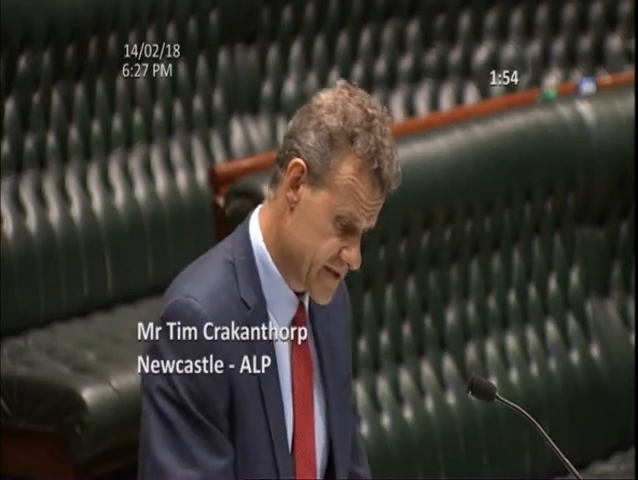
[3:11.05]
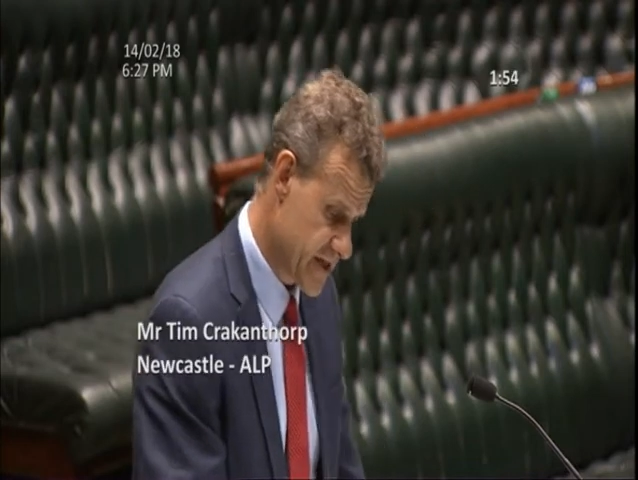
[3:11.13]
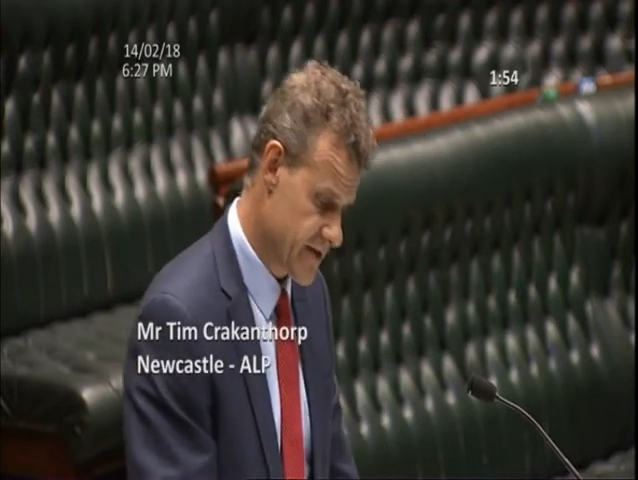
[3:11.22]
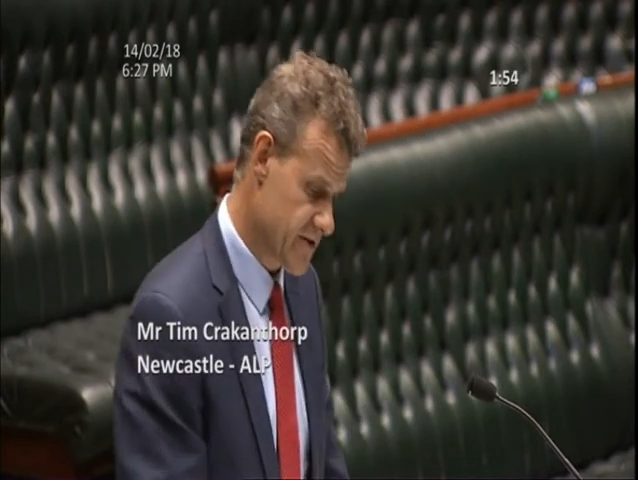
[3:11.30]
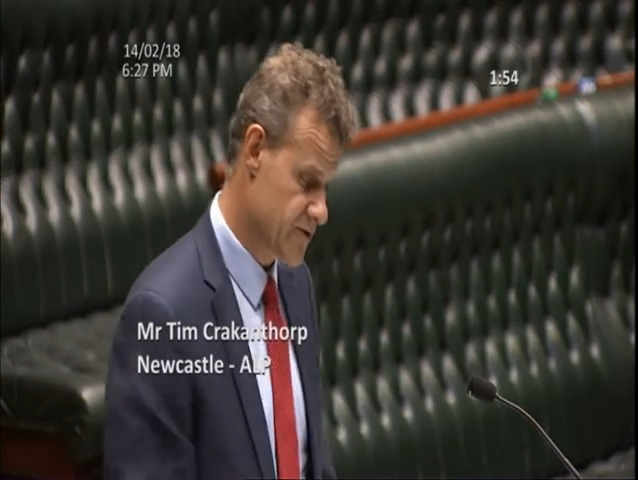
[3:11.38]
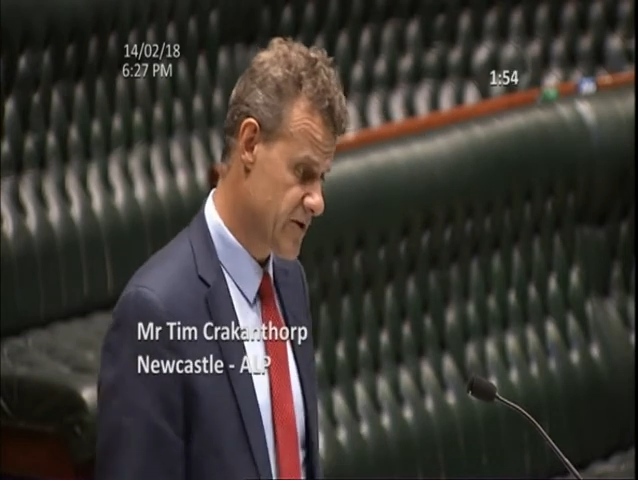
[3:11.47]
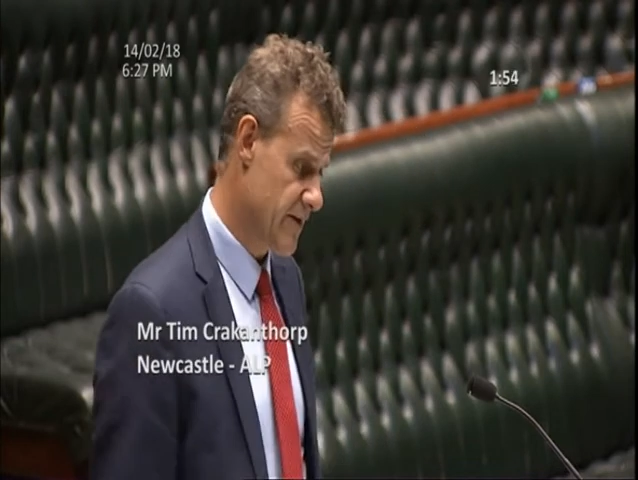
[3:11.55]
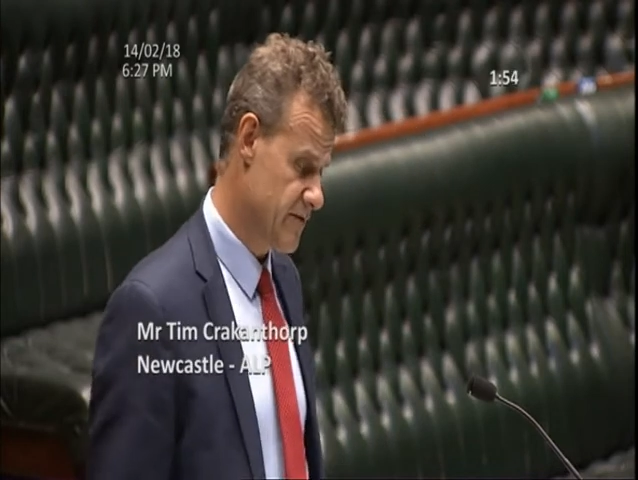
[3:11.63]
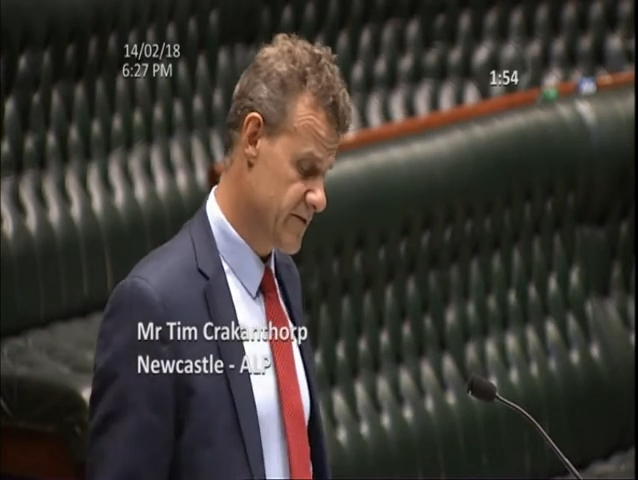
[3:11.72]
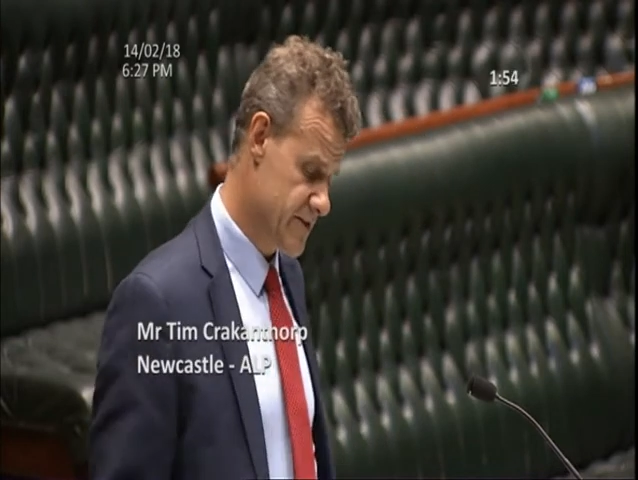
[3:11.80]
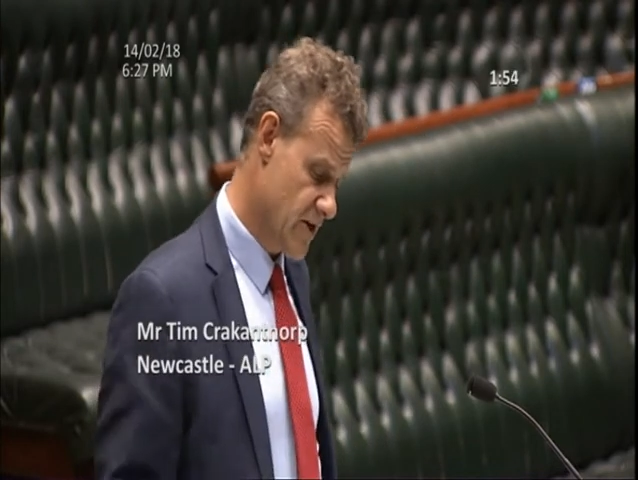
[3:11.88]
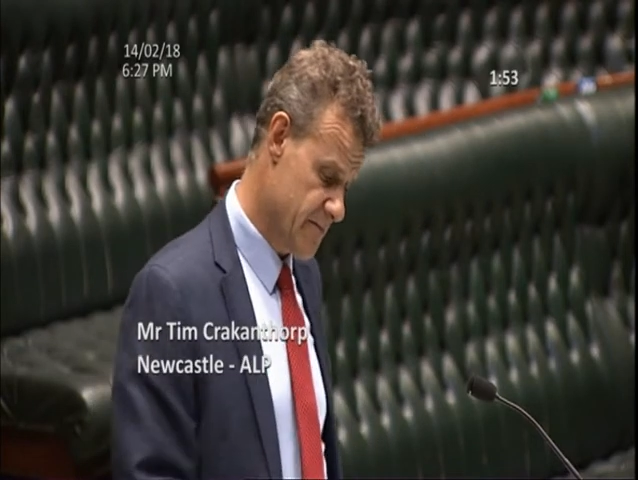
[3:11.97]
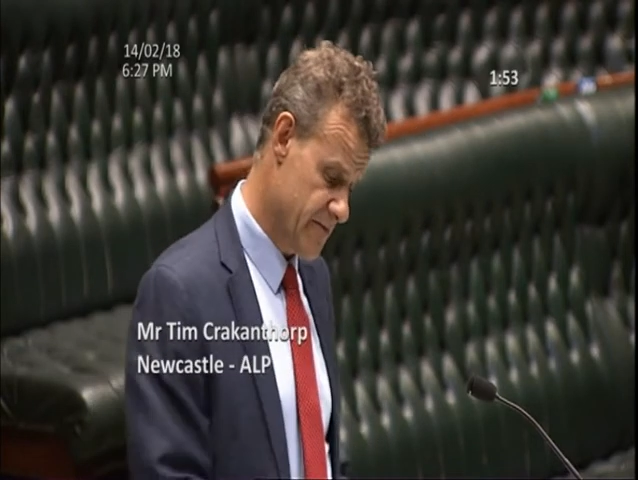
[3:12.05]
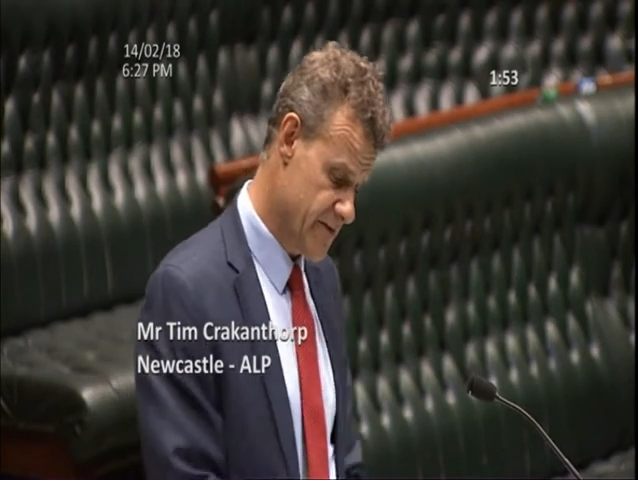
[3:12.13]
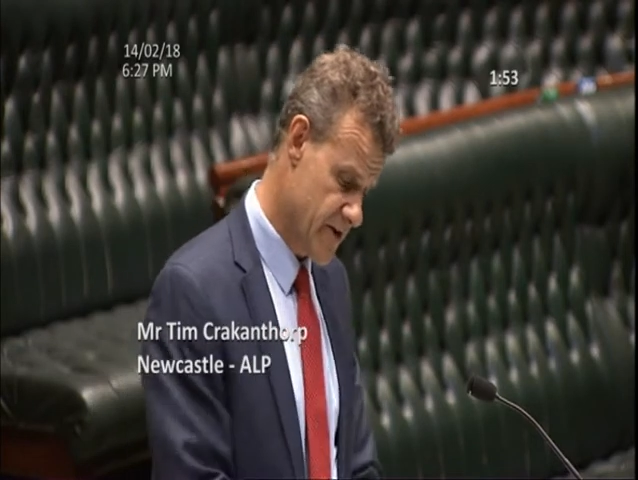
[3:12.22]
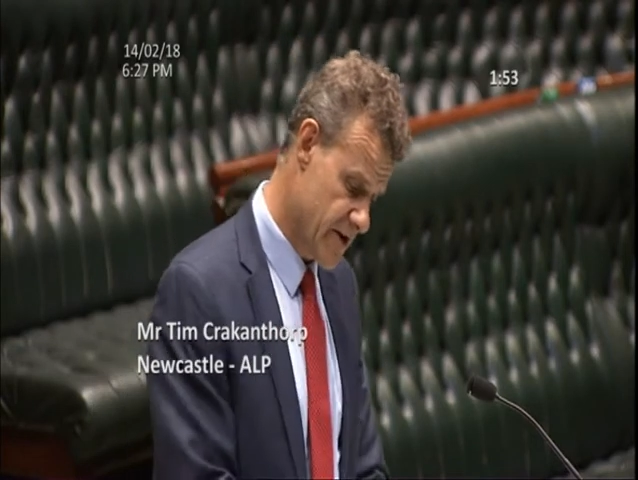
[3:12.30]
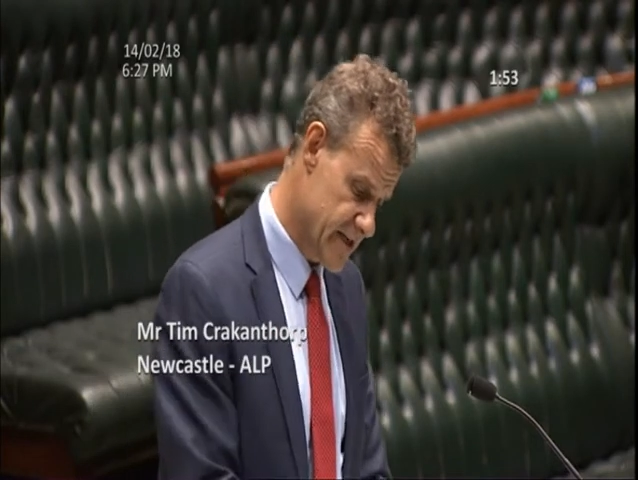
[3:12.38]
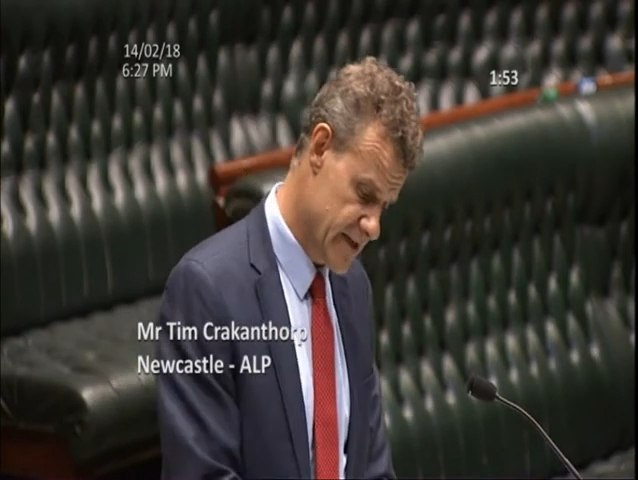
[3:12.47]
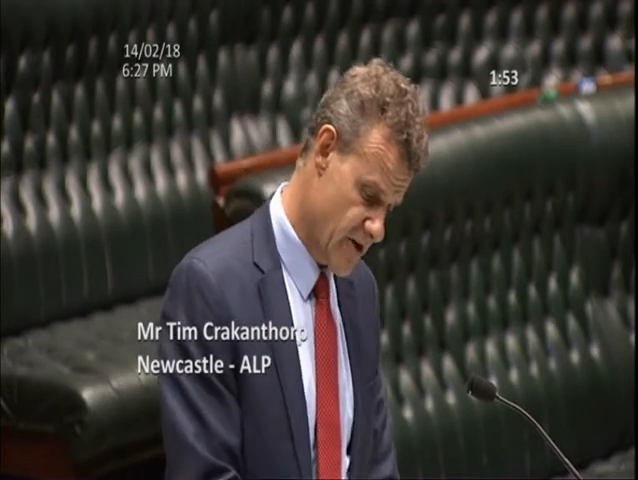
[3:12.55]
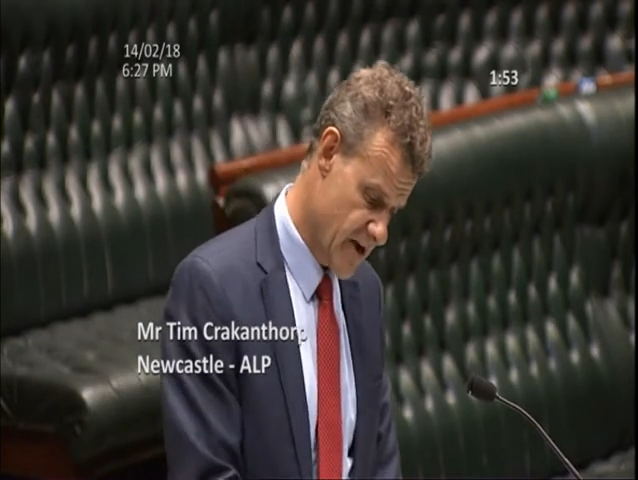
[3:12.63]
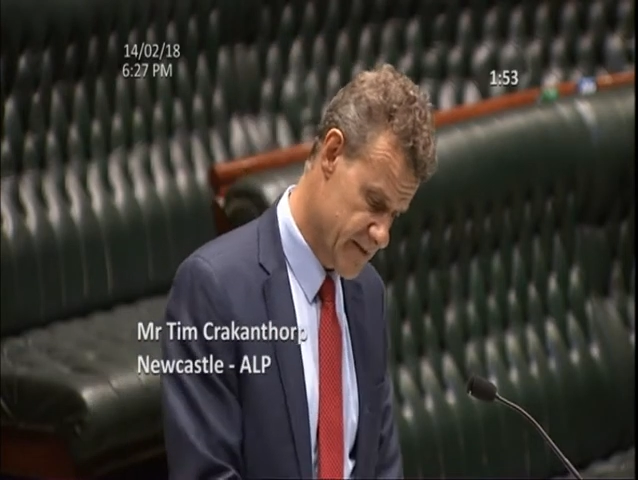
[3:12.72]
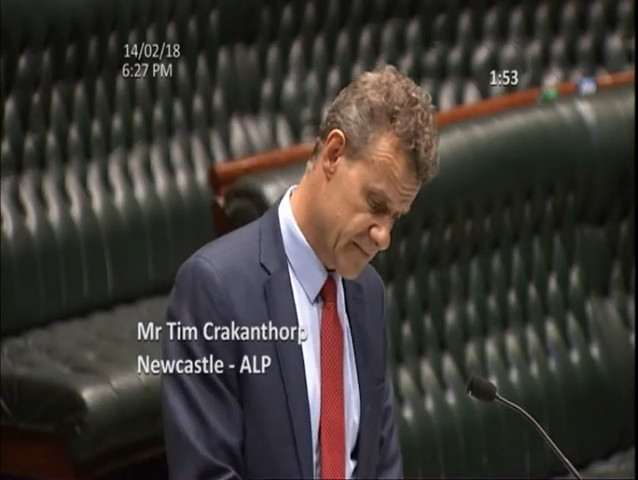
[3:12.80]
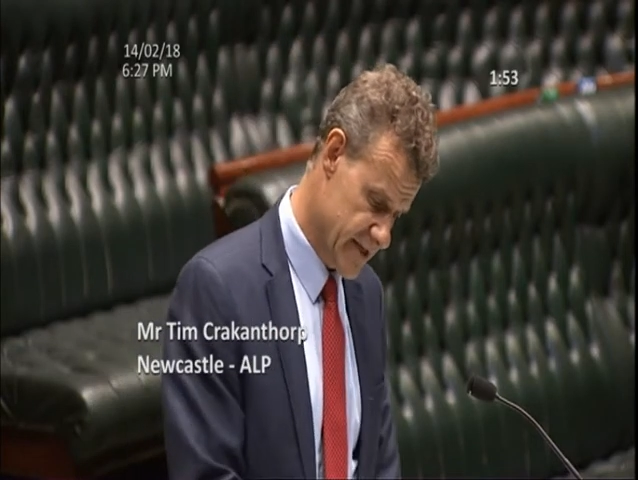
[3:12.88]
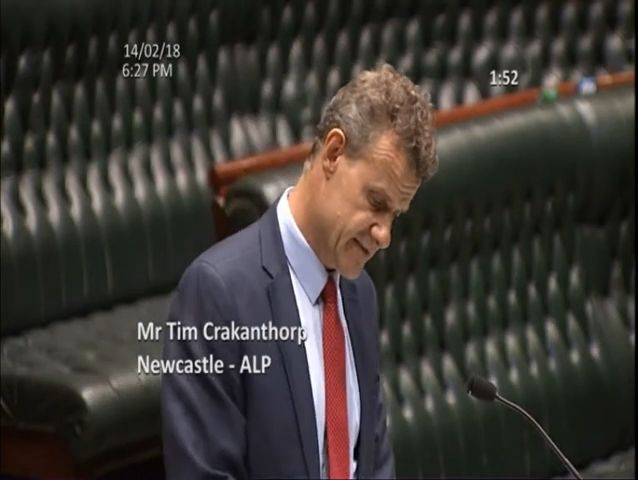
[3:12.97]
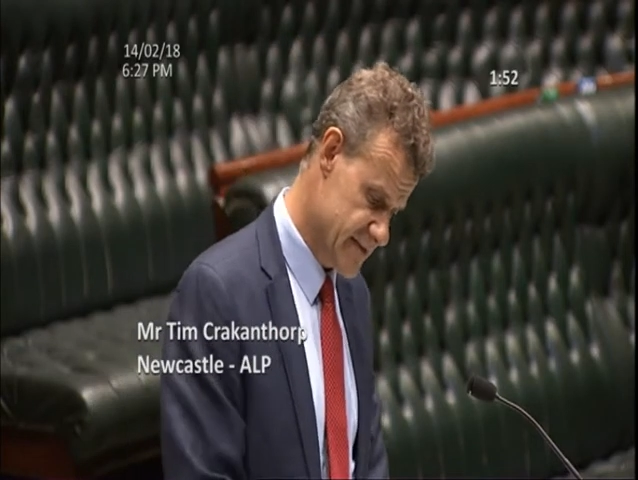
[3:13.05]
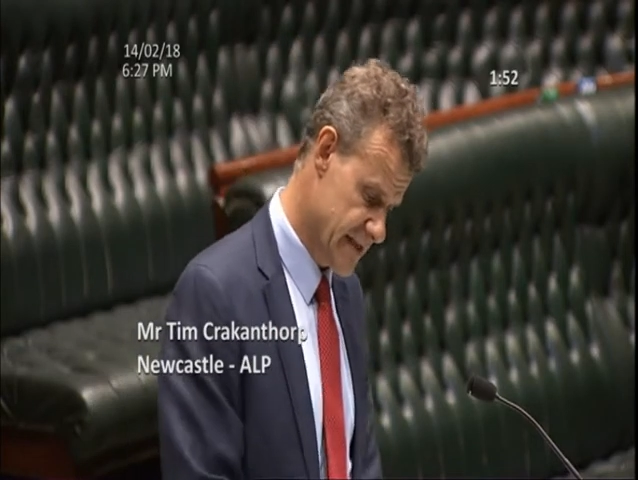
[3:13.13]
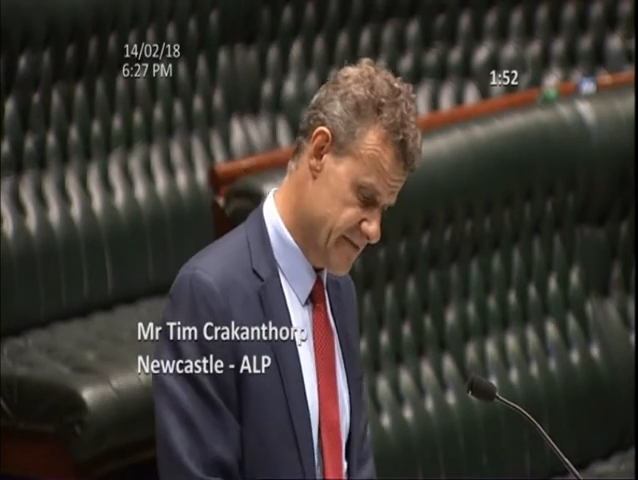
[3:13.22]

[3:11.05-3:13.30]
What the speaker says: a total travel time of 39 minutes,